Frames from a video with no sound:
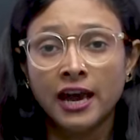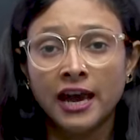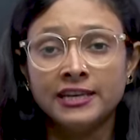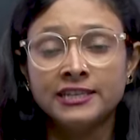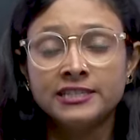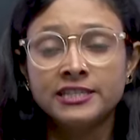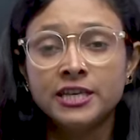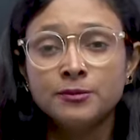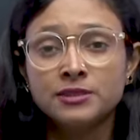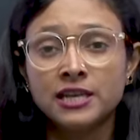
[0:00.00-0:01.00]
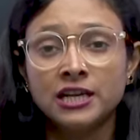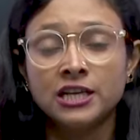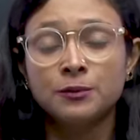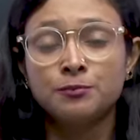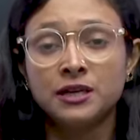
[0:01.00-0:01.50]
And it seems that
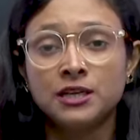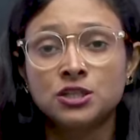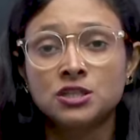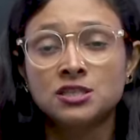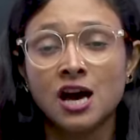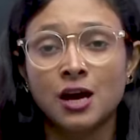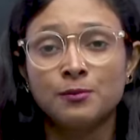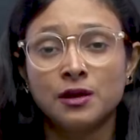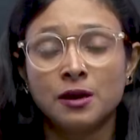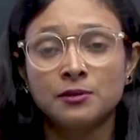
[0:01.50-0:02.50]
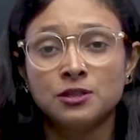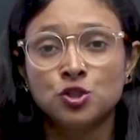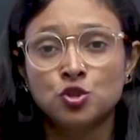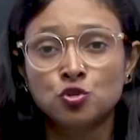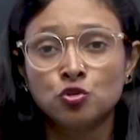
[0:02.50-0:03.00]
their predictions are becoming
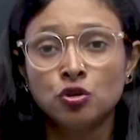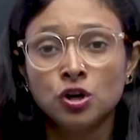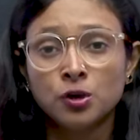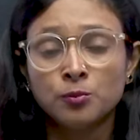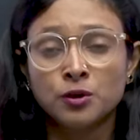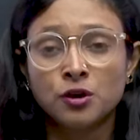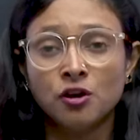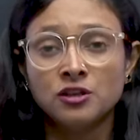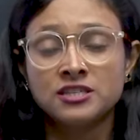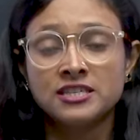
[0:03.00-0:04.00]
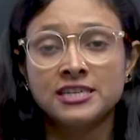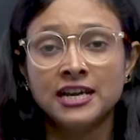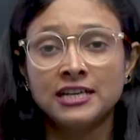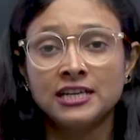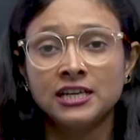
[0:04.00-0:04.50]
true because
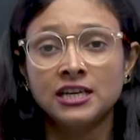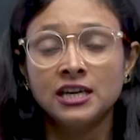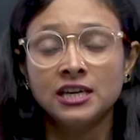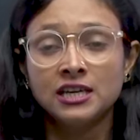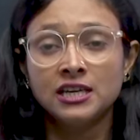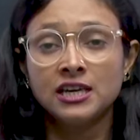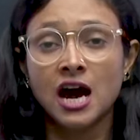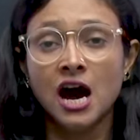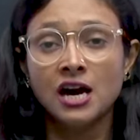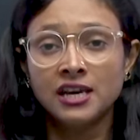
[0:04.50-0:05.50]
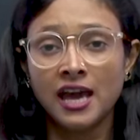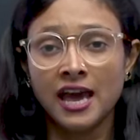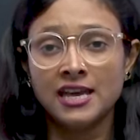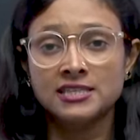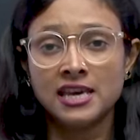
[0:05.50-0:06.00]
recently Iran
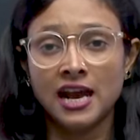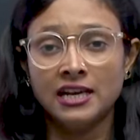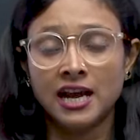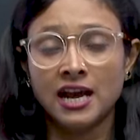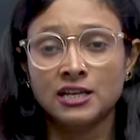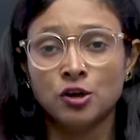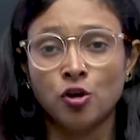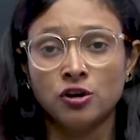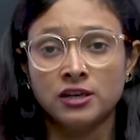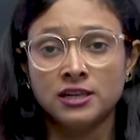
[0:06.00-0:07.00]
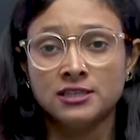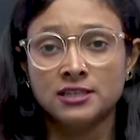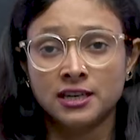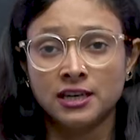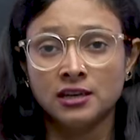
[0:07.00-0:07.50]
has attacked on
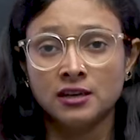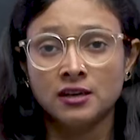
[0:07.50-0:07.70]
Israel.